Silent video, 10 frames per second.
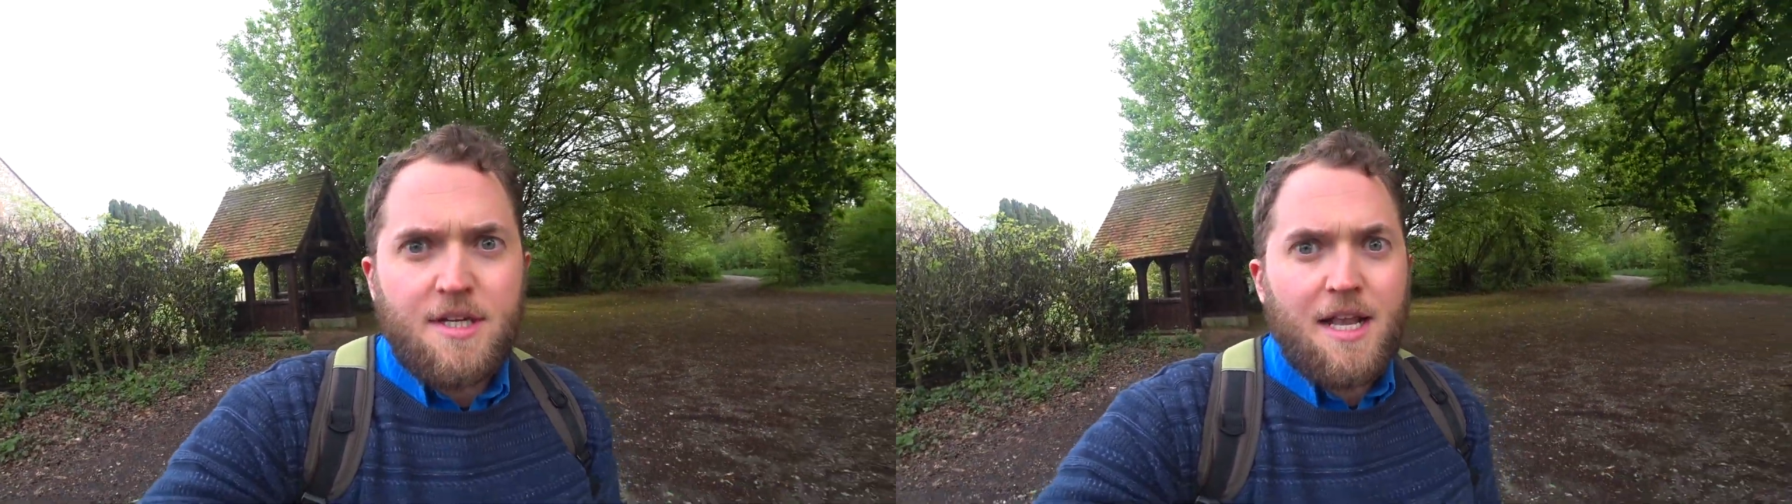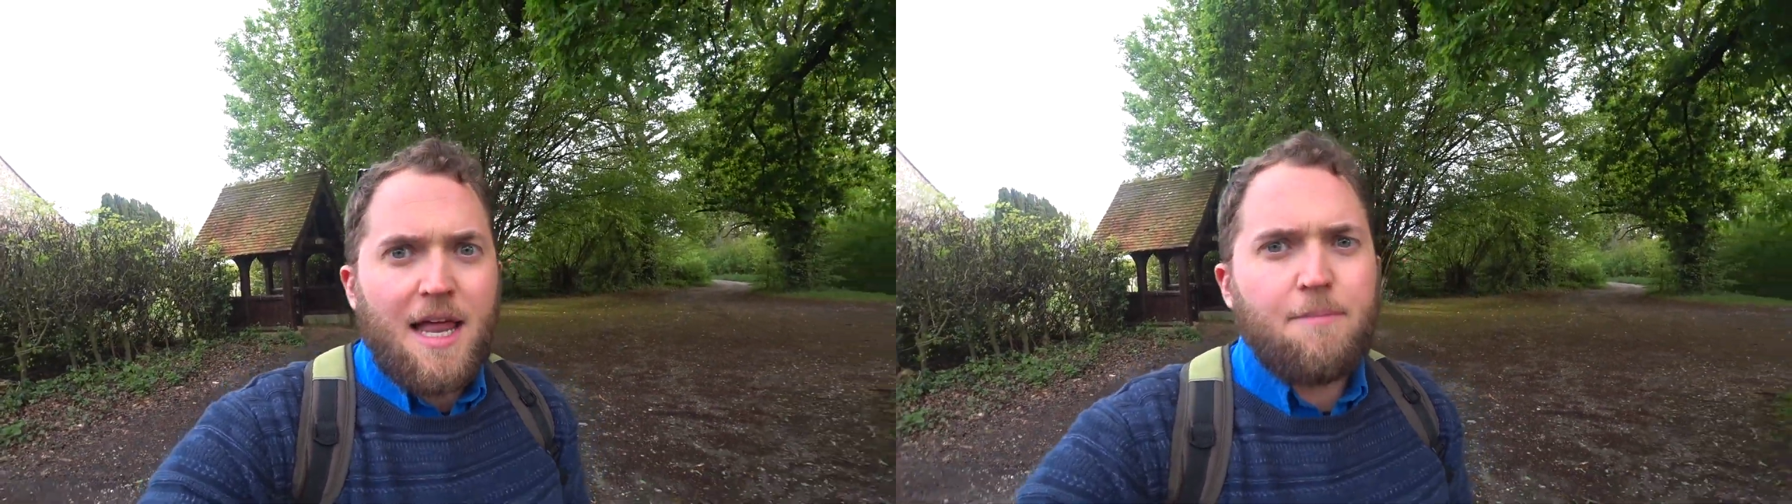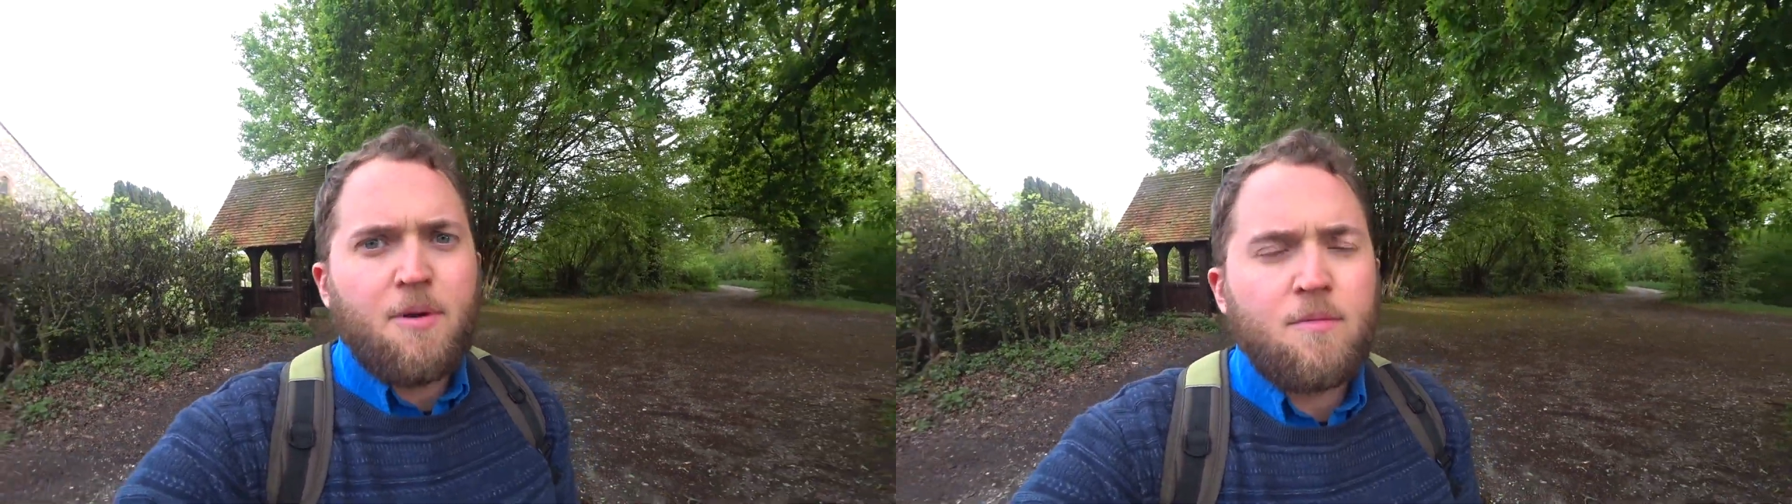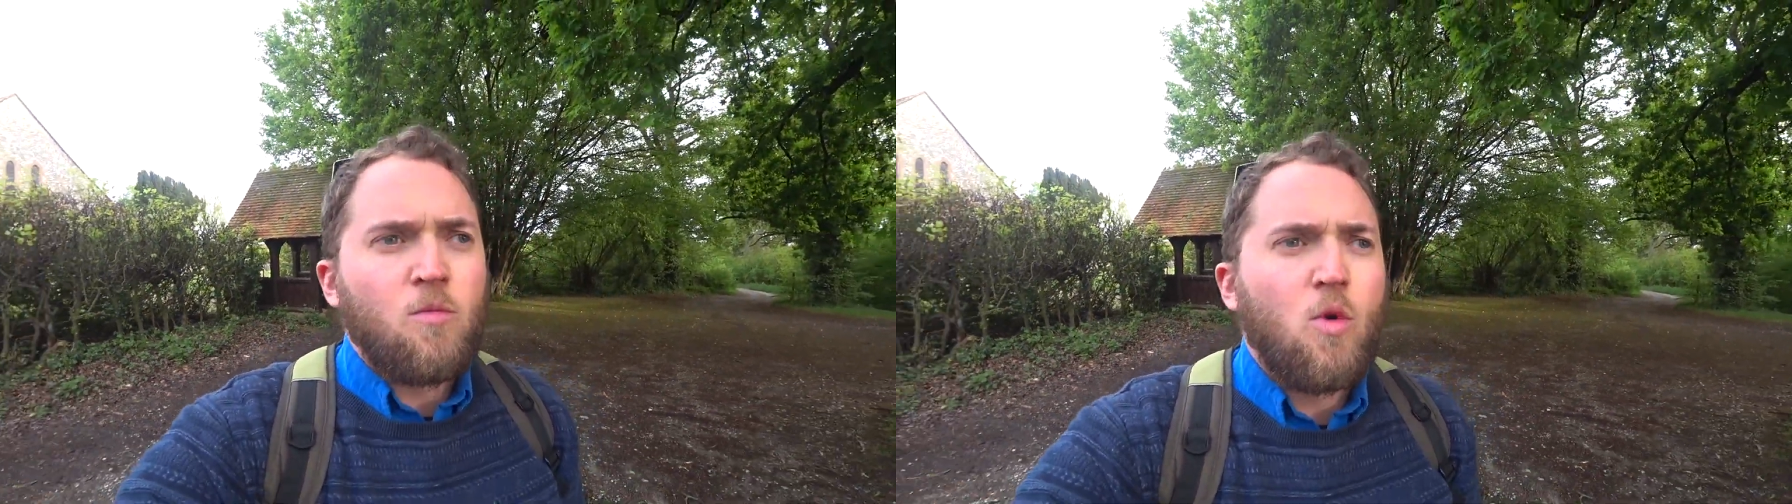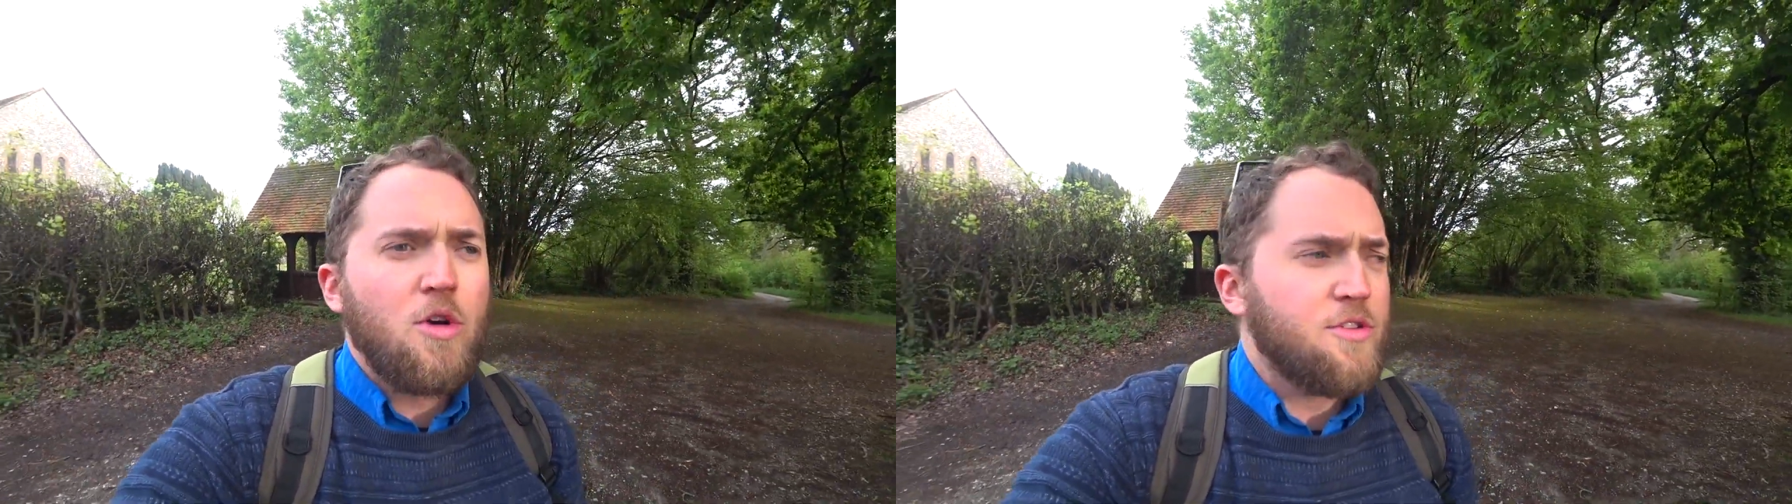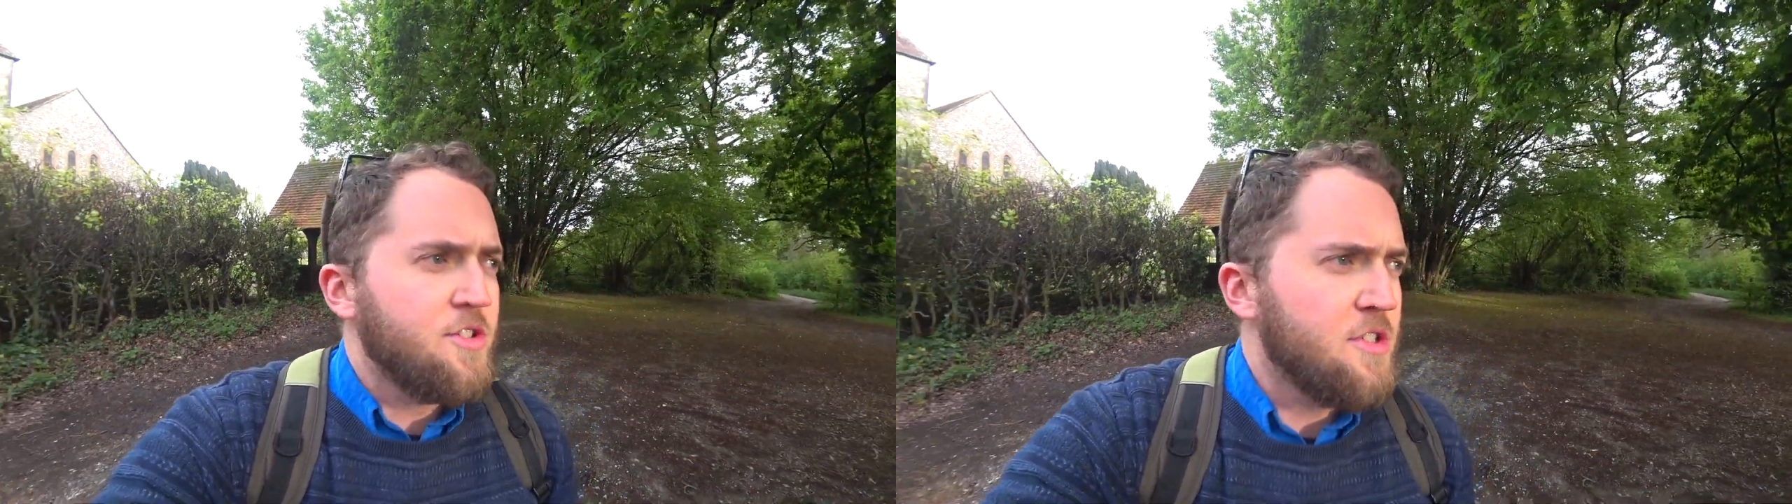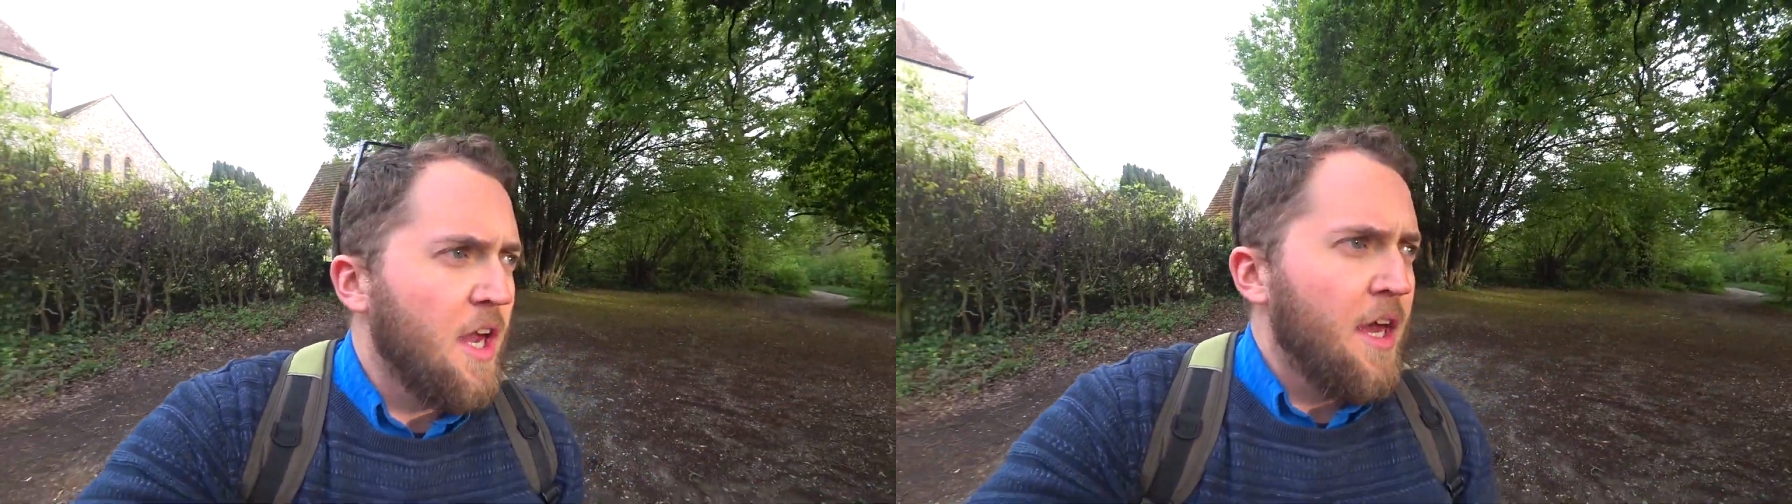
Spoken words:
Clapham Woods